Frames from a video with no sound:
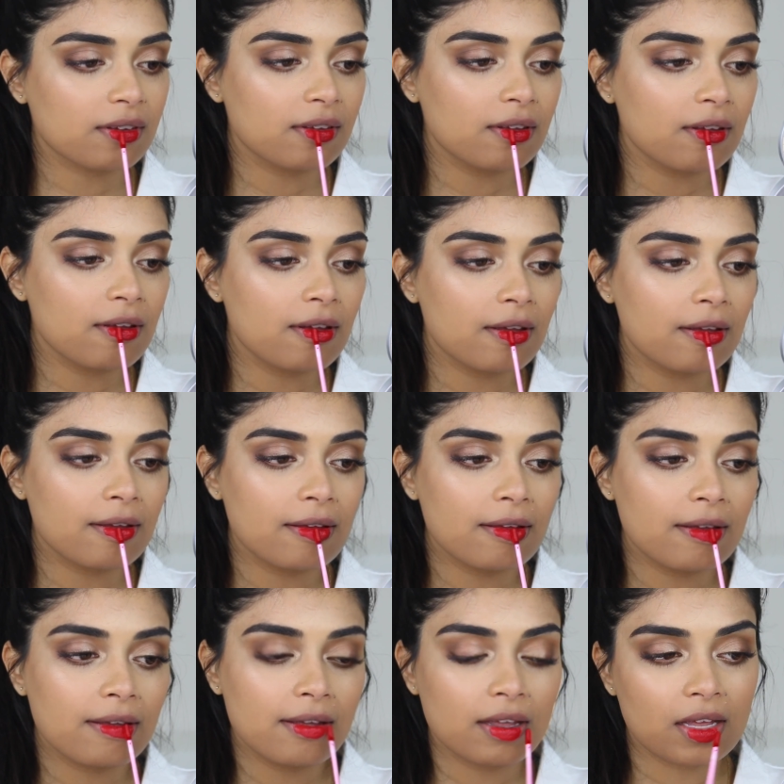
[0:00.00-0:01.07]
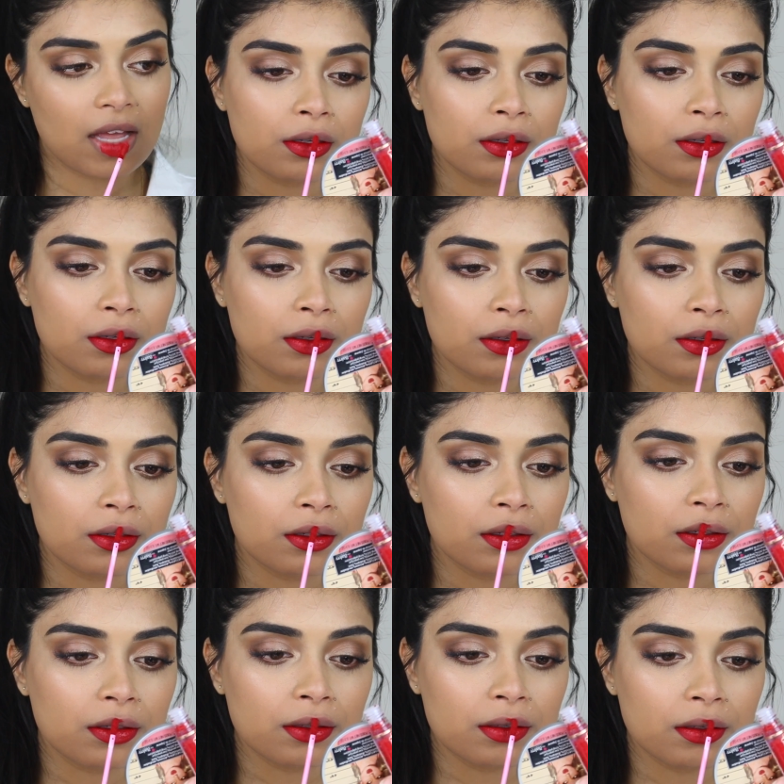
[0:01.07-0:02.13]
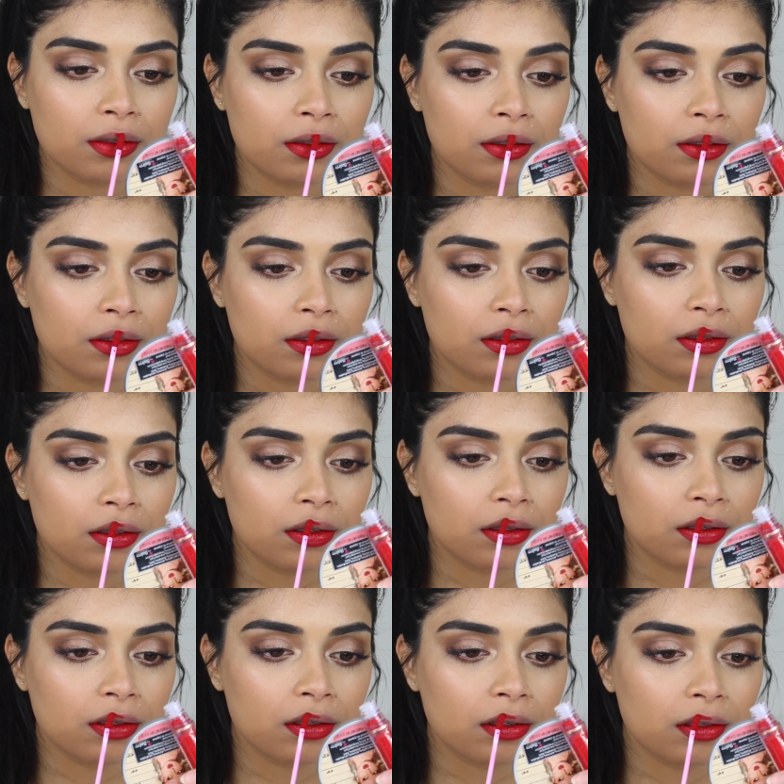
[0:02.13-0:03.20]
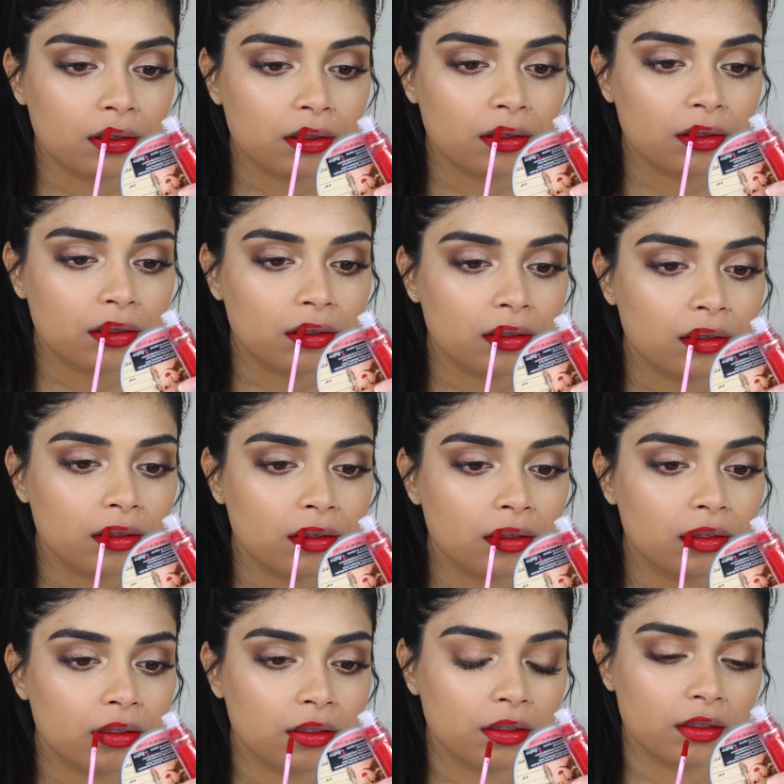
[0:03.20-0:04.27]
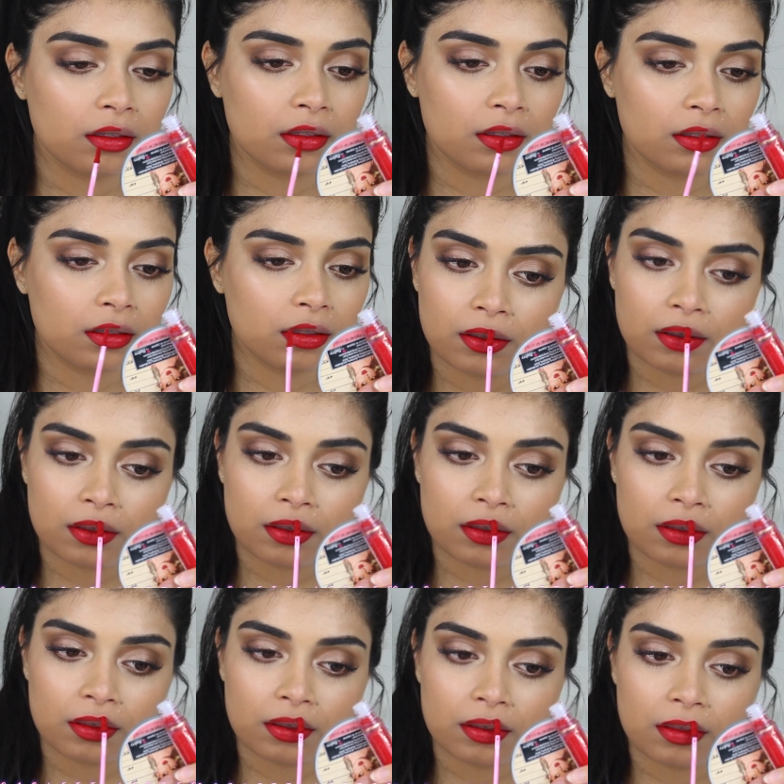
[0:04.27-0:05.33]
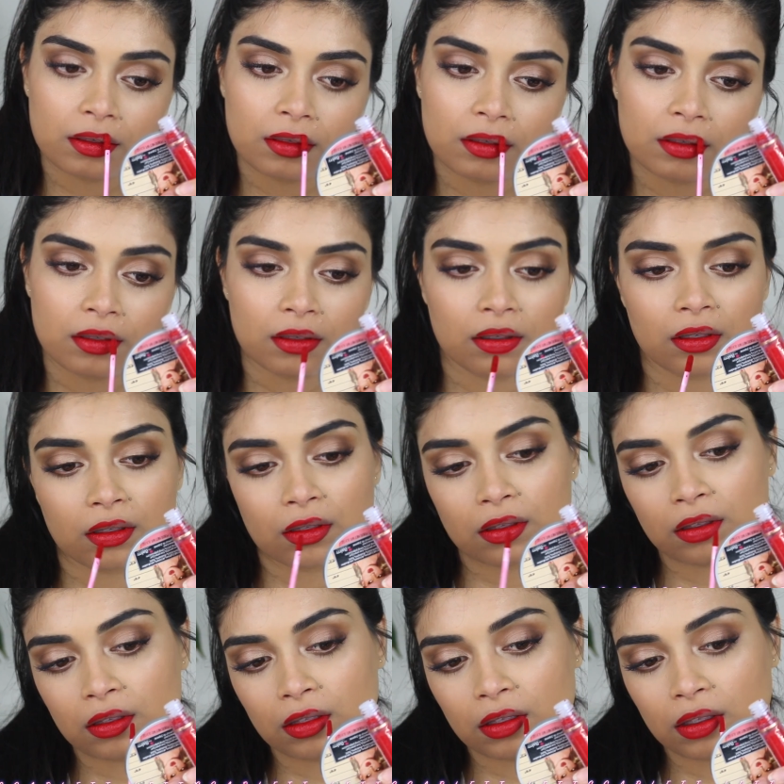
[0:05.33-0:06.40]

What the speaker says: Nothing is said.